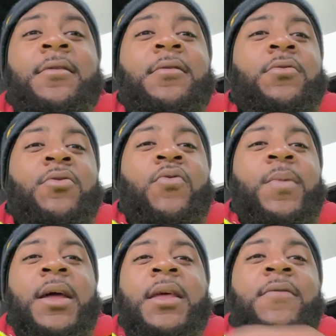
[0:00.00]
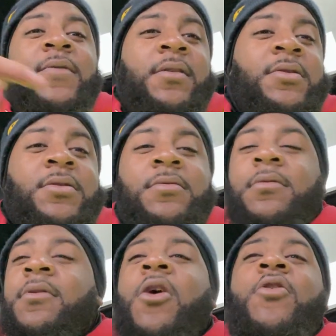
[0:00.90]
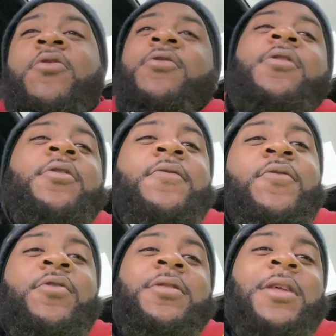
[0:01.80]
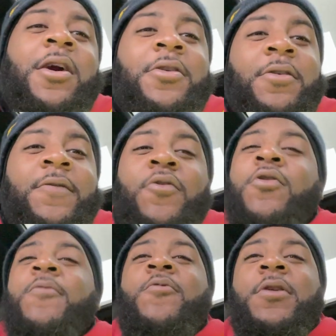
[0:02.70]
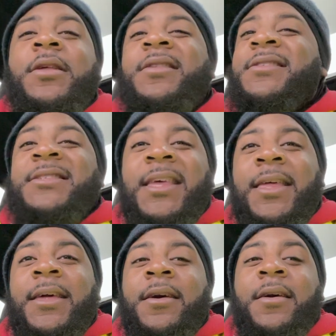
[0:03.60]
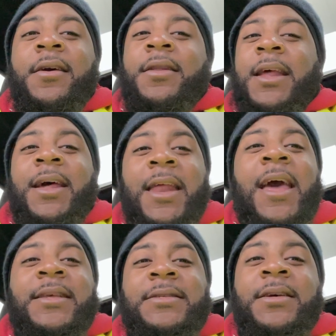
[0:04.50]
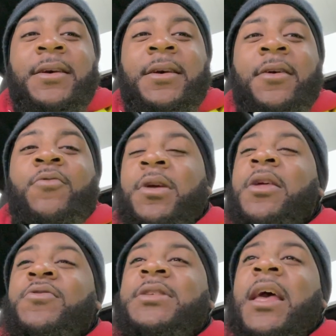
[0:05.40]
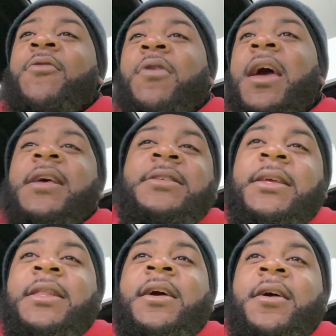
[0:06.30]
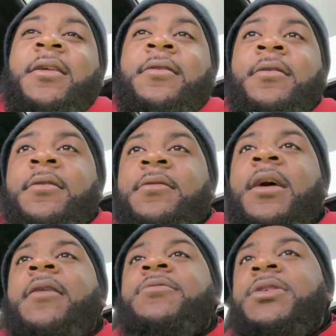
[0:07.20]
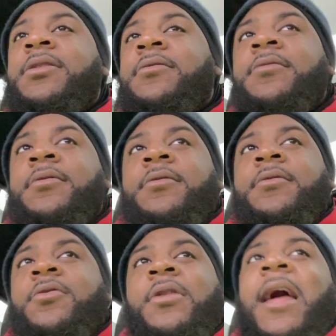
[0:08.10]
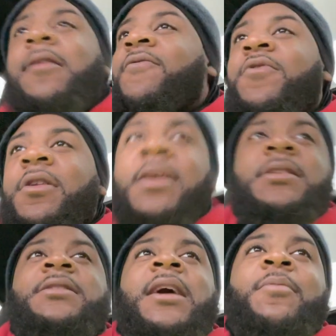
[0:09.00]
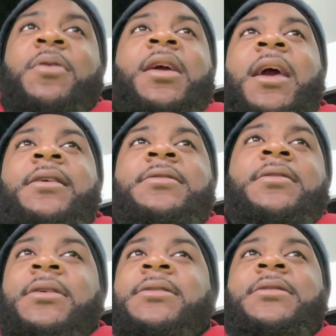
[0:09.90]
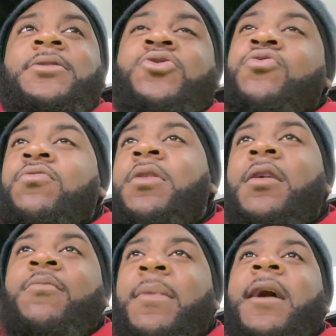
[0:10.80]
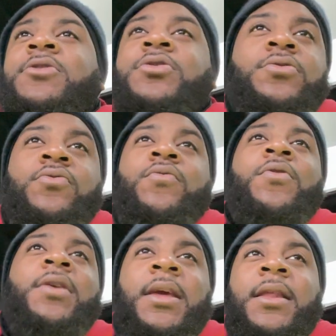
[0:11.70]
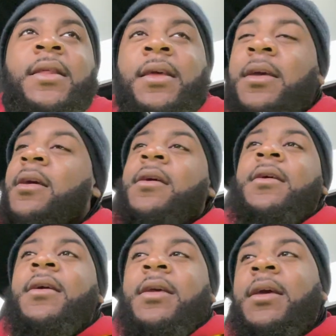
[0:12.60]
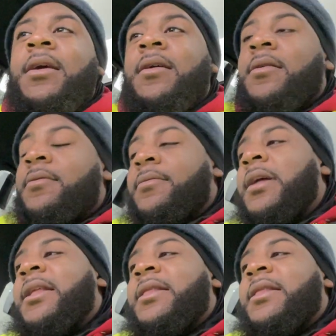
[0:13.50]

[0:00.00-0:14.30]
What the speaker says: nobody even heard of or thought of or wanted to see. Now that's when you say, what has he done type shit. Not for this type of case. This is two young boxers who want to get it in, and yeah, like